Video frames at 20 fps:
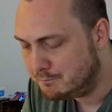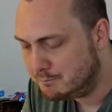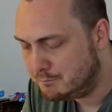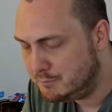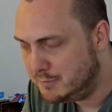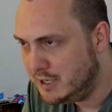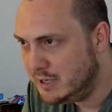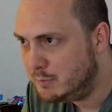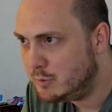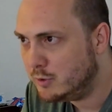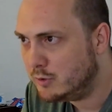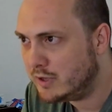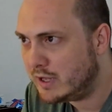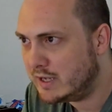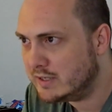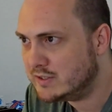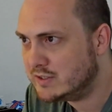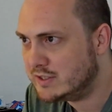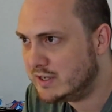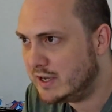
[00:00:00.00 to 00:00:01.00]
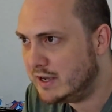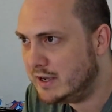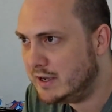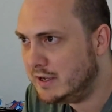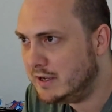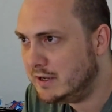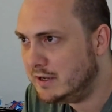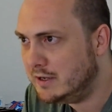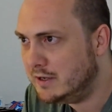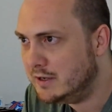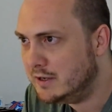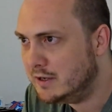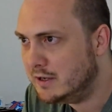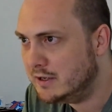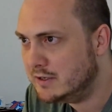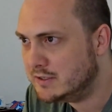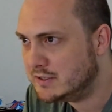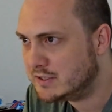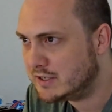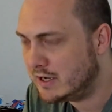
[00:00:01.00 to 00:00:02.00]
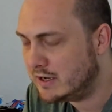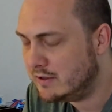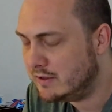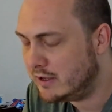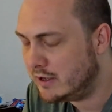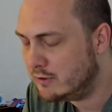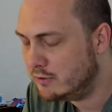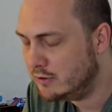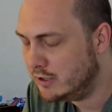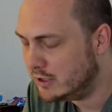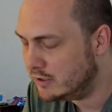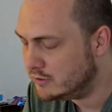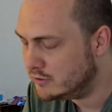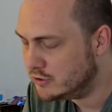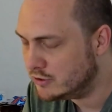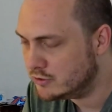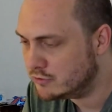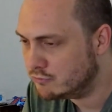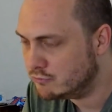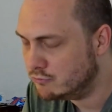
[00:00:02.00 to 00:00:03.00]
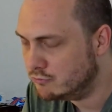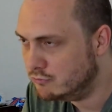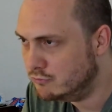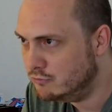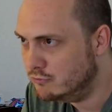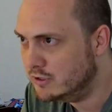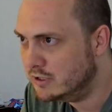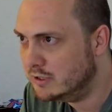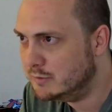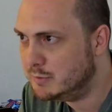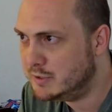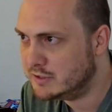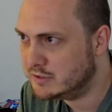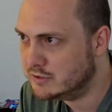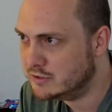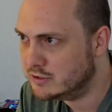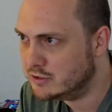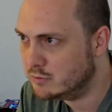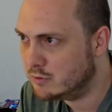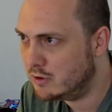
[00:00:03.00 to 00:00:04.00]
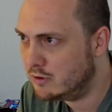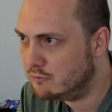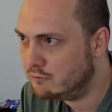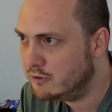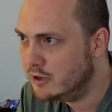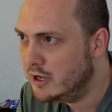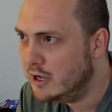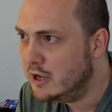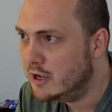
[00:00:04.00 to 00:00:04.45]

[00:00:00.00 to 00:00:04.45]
people that say that, it just really pisses you off.